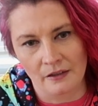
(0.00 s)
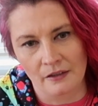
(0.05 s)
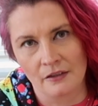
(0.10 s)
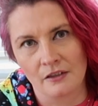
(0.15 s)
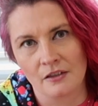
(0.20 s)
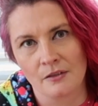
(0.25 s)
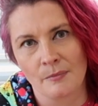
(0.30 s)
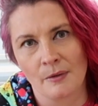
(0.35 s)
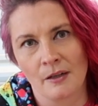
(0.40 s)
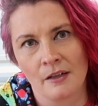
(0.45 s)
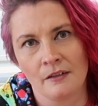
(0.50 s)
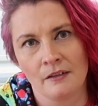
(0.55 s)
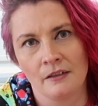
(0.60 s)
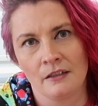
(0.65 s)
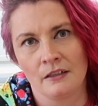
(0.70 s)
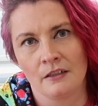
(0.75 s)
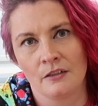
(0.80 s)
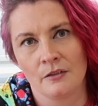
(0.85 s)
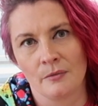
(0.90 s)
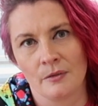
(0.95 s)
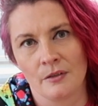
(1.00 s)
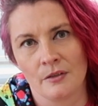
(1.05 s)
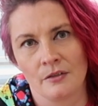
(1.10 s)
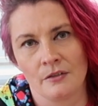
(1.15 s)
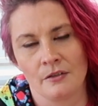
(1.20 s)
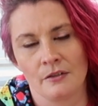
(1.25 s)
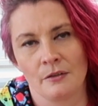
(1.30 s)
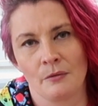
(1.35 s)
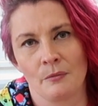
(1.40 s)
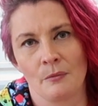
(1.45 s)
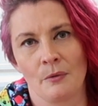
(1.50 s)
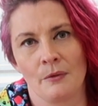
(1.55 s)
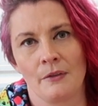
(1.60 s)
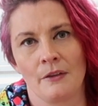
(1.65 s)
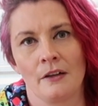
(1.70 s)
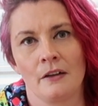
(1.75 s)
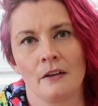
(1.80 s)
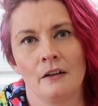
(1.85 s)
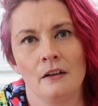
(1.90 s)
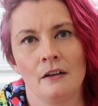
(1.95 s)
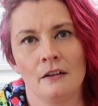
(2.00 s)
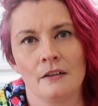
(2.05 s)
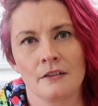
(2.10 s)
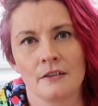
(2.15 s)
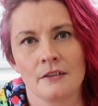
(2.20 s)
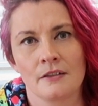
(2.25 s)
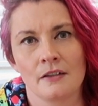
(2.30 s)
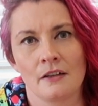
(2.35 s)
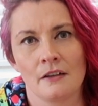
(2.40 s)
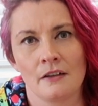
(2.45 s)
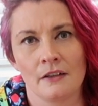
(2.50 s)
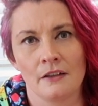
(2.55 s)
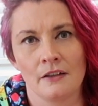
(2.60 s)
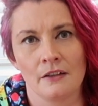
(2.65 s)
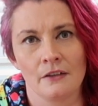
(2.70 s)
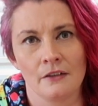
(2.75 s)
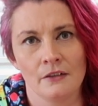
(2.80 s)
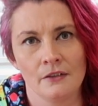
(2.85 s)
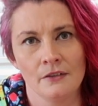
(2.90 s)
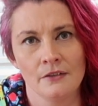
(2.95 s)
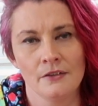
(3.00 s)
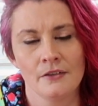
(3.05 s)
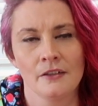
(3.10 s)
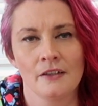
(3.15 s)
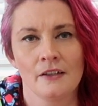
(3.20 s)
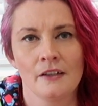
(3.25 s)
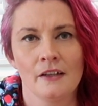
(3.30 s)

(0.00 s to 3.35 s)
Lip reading: I use my own intuition with the cards I use.